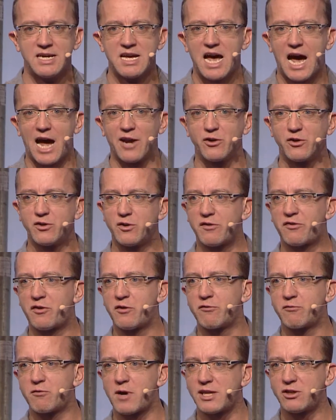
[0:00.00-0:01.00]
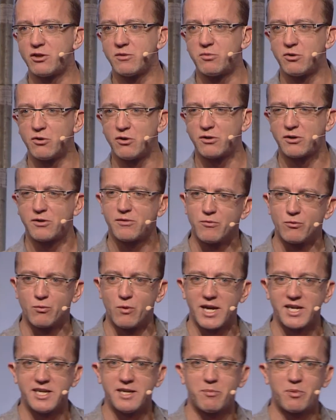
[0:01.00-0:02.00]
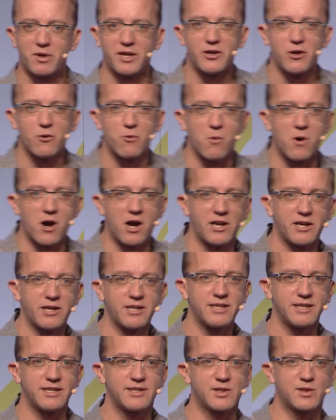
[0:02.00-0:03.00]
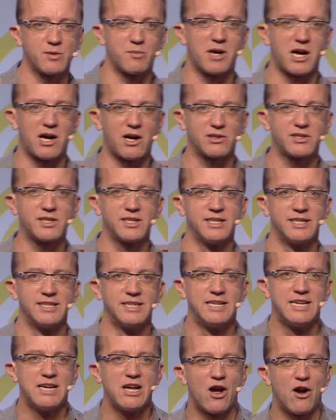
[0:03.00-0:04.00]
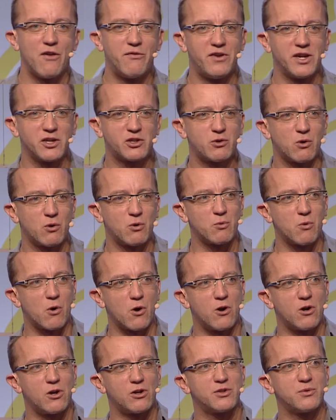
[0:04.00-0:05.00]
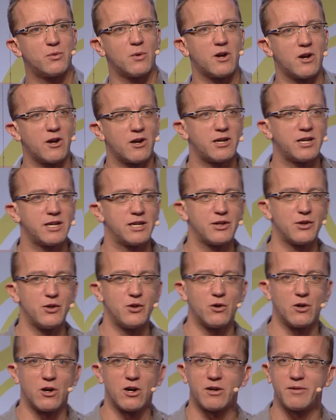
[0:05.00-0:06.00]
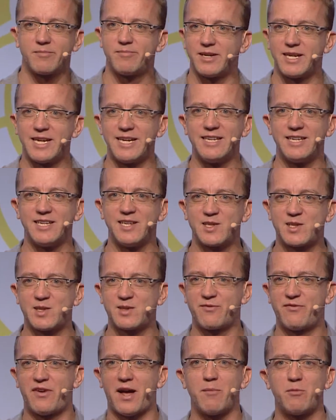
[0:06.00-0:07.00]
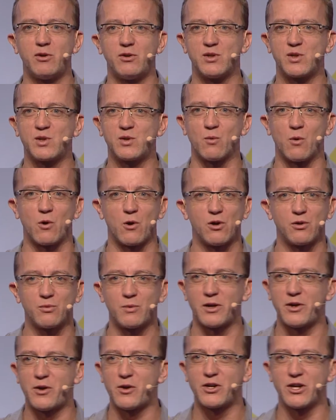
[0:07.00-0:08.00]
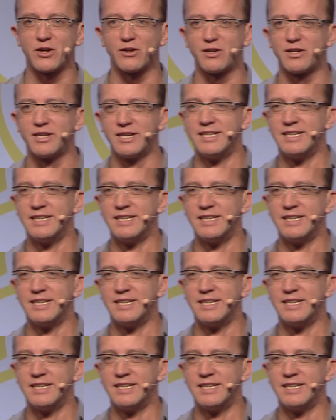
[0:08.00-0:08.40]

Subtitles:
I don't know if you've read the book Ready Player One. It's about a virtual world where you're in this fabulous world where you can